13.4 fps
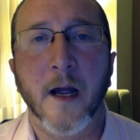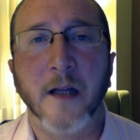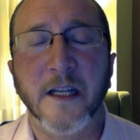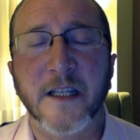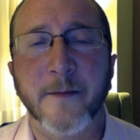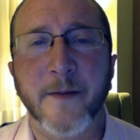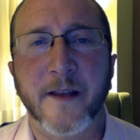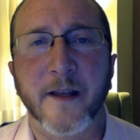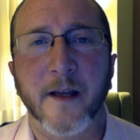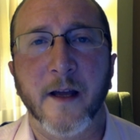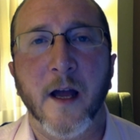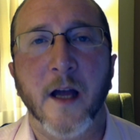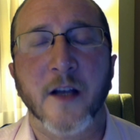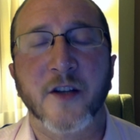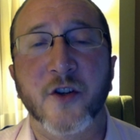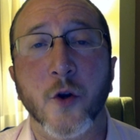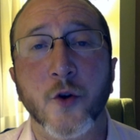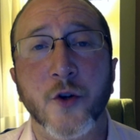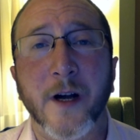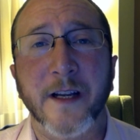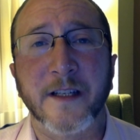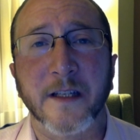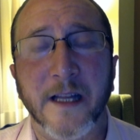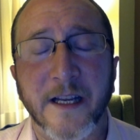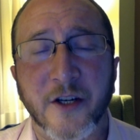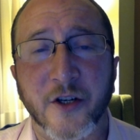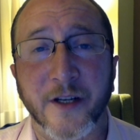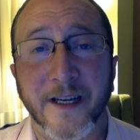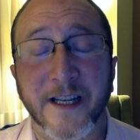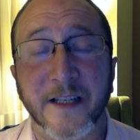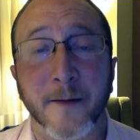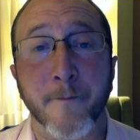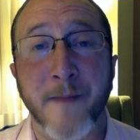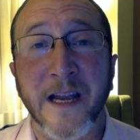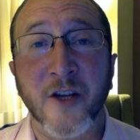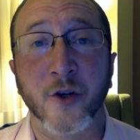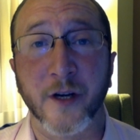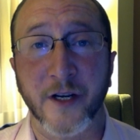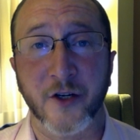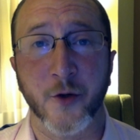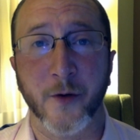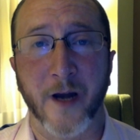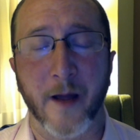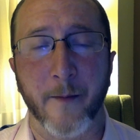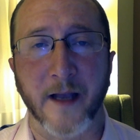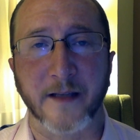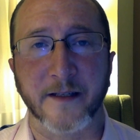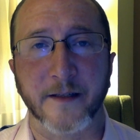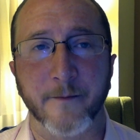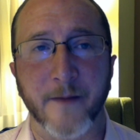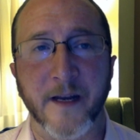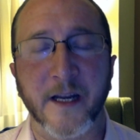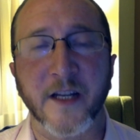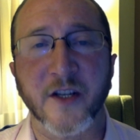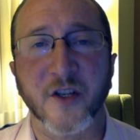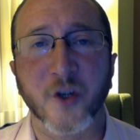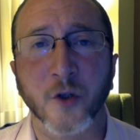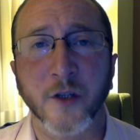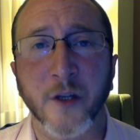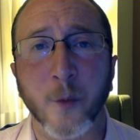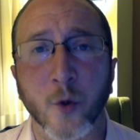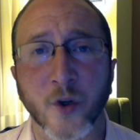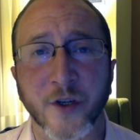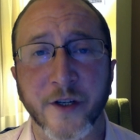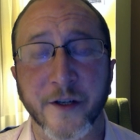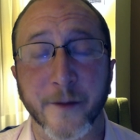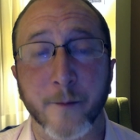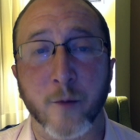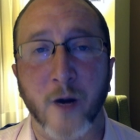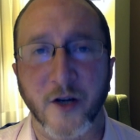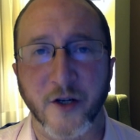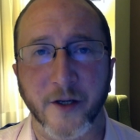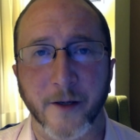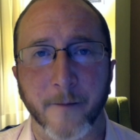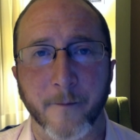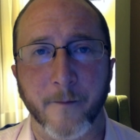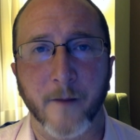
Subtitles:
Elizabeth, social isolation is a major issue in MS, and it can certainly worsen depression.